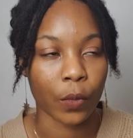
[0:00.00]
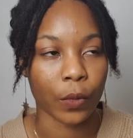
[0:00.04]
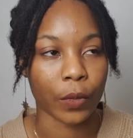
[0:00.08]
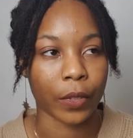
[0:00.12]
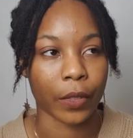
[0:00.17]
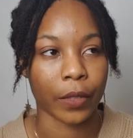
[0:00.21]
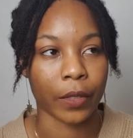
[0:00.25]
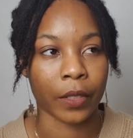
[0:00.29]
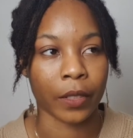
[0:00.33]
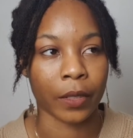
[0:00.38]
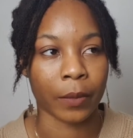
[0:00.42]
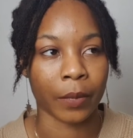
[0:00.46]
so it
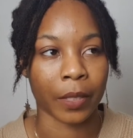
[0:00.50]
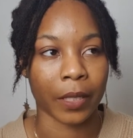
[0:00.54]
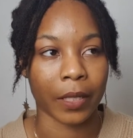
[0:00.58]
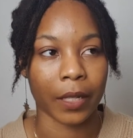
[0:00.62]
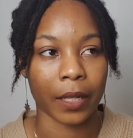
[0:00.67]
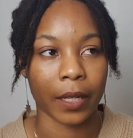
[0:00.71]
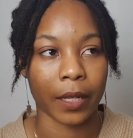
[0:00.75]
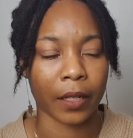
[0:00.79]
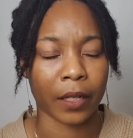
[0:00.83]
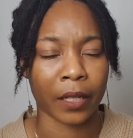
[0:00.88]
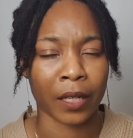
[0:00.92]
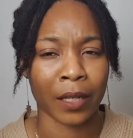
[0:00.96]
was a bit
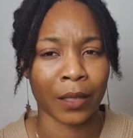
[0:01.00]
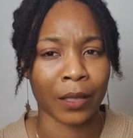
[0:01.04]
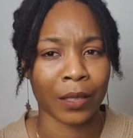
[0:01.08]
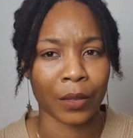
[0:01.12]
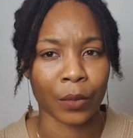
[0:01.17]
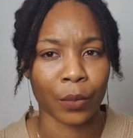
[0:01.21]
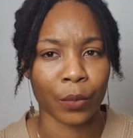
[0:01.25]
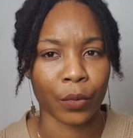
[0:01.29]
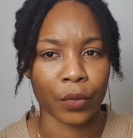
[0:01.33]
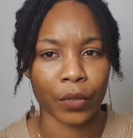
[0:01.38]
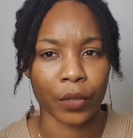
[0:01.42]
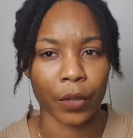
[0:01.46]
like, okay, so
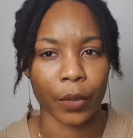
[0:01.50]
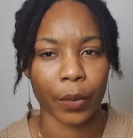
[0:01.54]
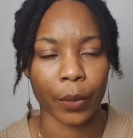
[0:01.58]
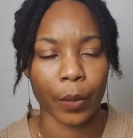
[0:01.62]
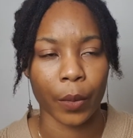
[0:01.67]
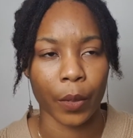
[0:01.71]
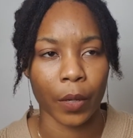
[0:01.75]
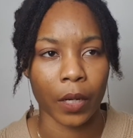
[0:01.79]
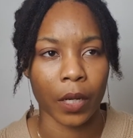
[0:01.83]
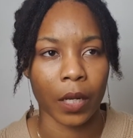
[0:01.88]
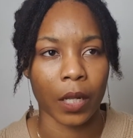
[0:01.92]
what's going on?